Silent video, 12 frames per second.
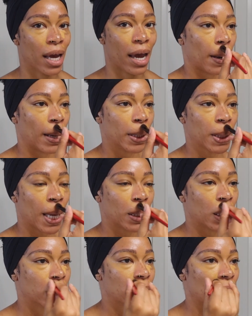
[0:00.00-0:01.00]
And it's
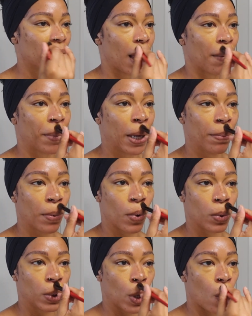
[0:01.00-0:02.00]
not to say that
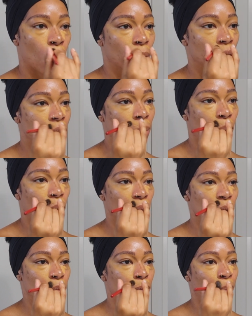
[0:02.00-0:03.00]
people don't want to support you,